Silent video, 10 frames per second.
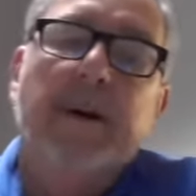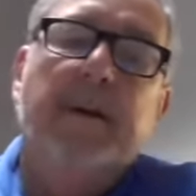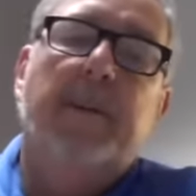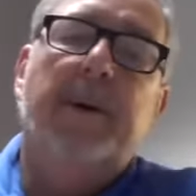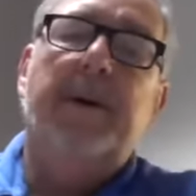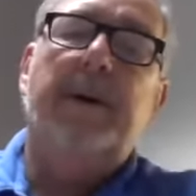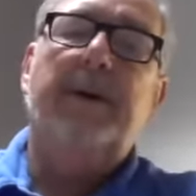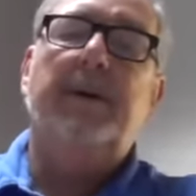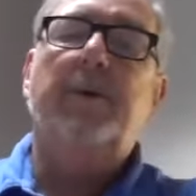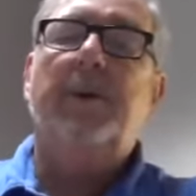idea
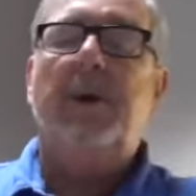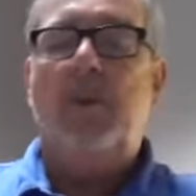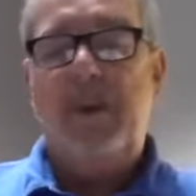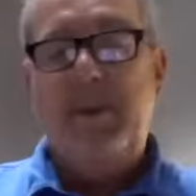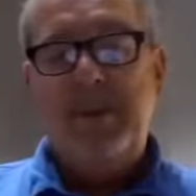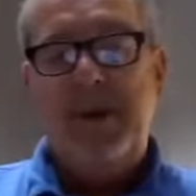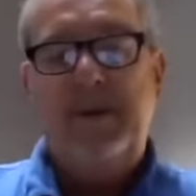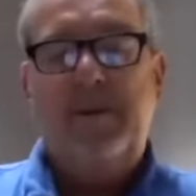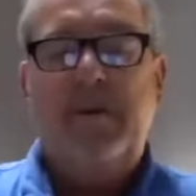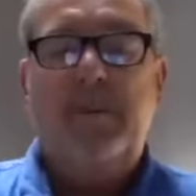behind doing away with
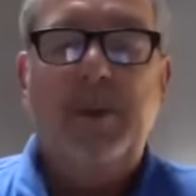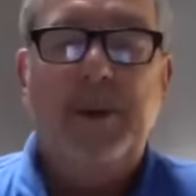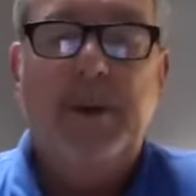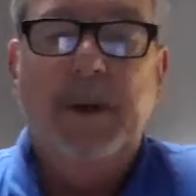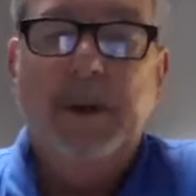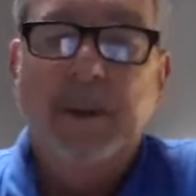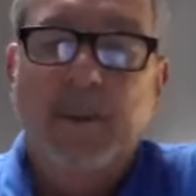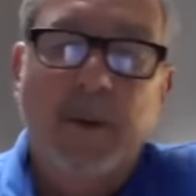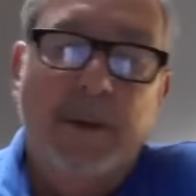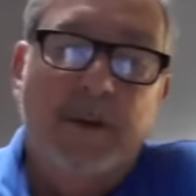masks completely at the
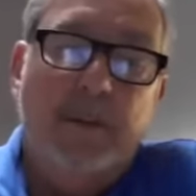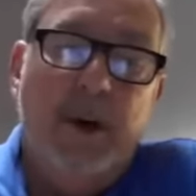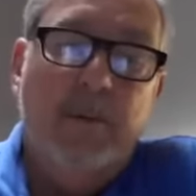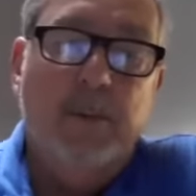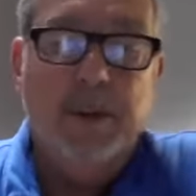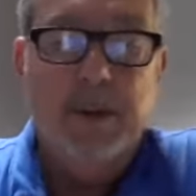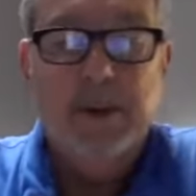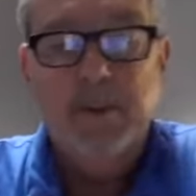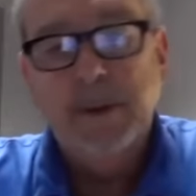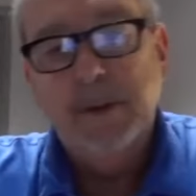moment is probably
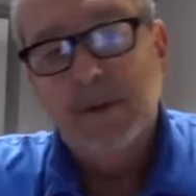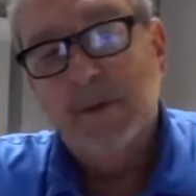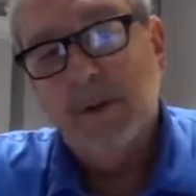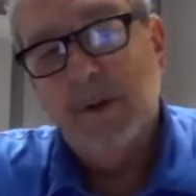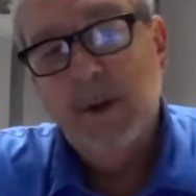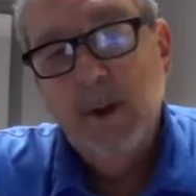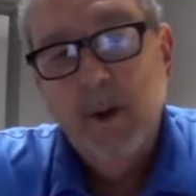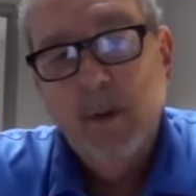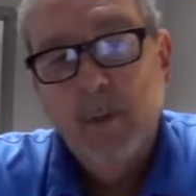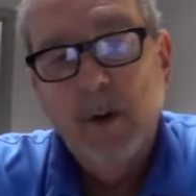unrealistic.
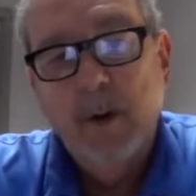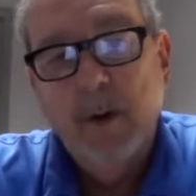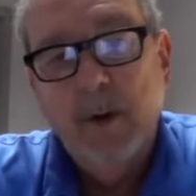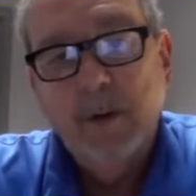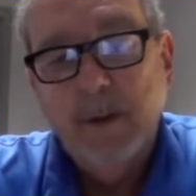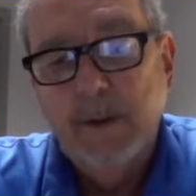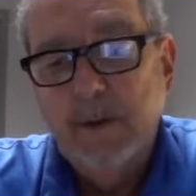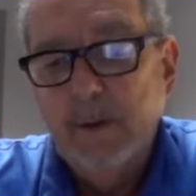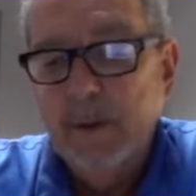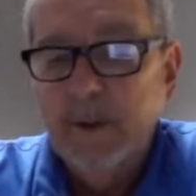We're going to all need
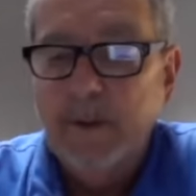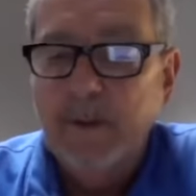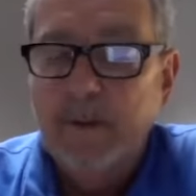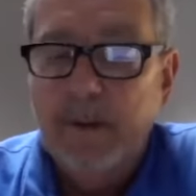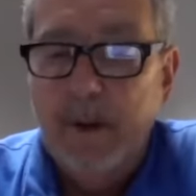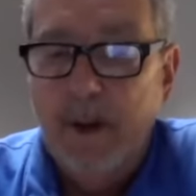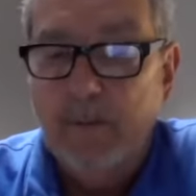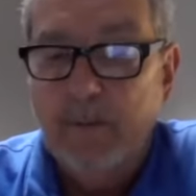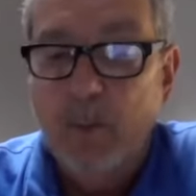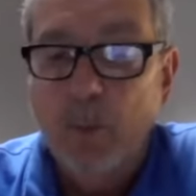to at least
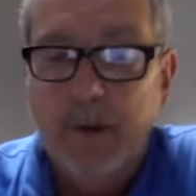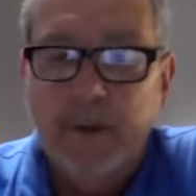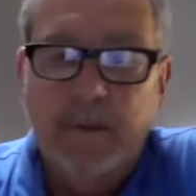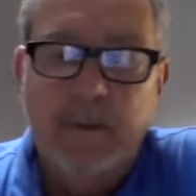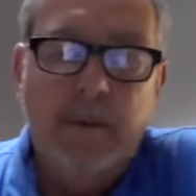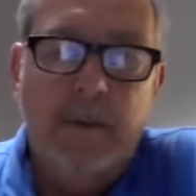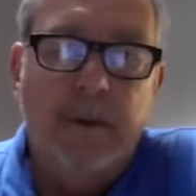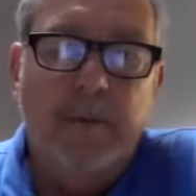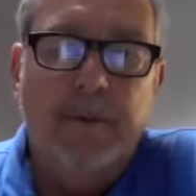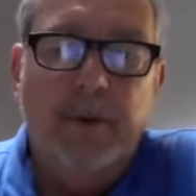have them with us
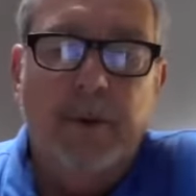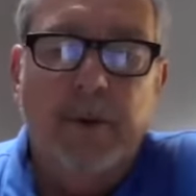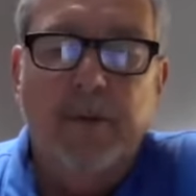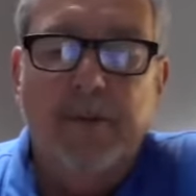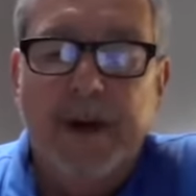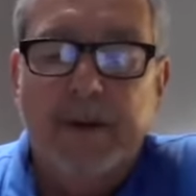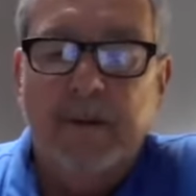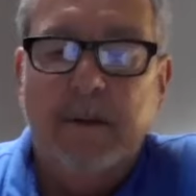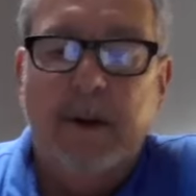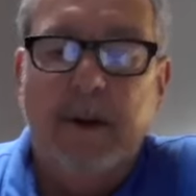for use,
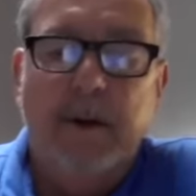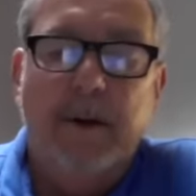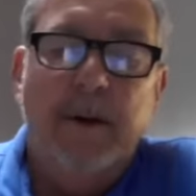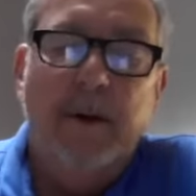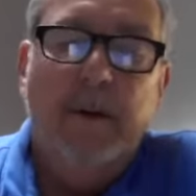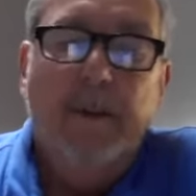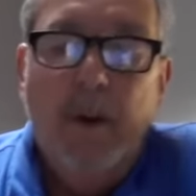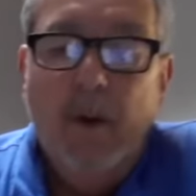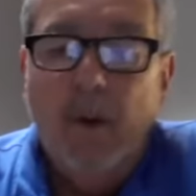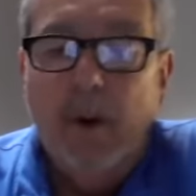vaccinated
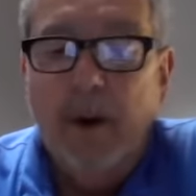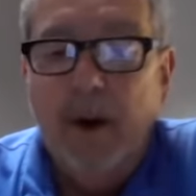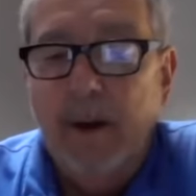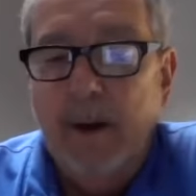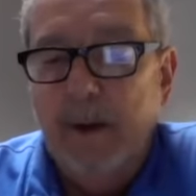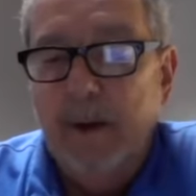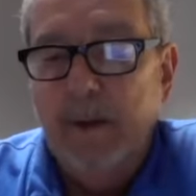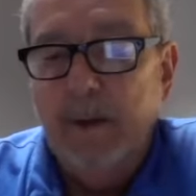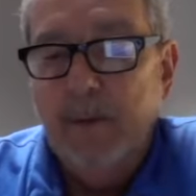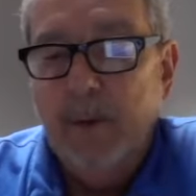or not.
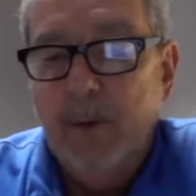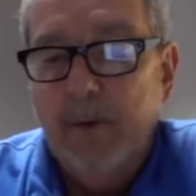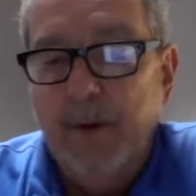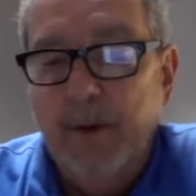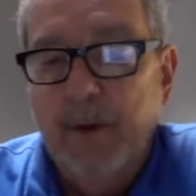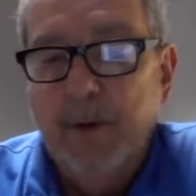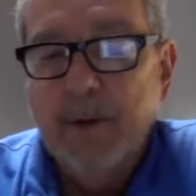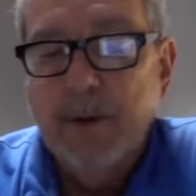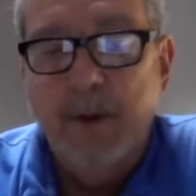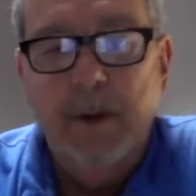And of course, the
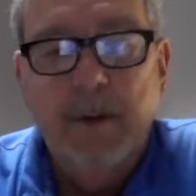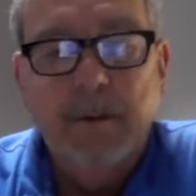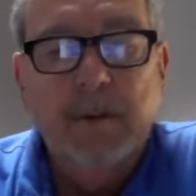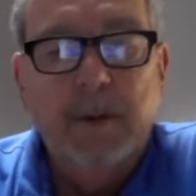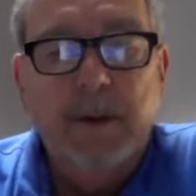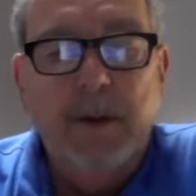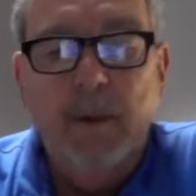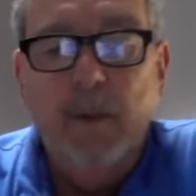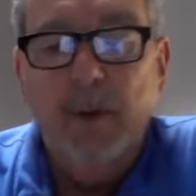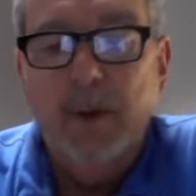urging is that
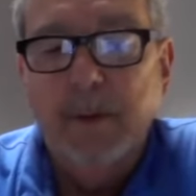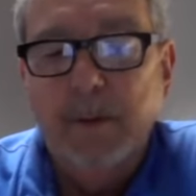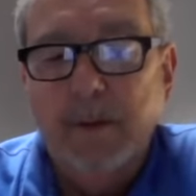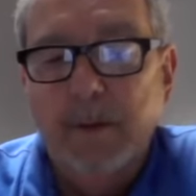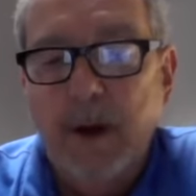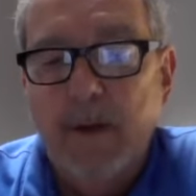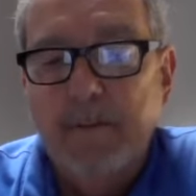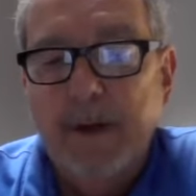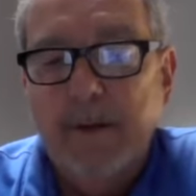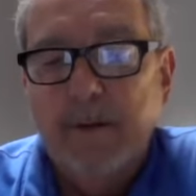anyone who is
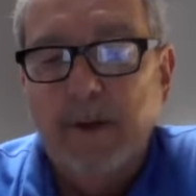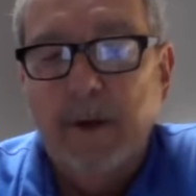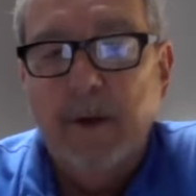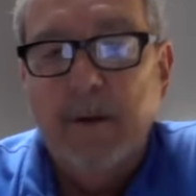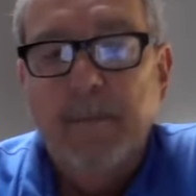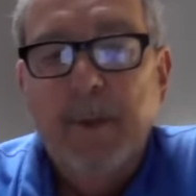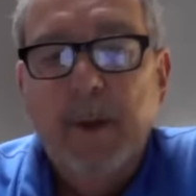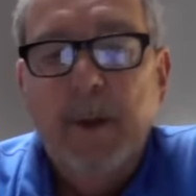not vaccinated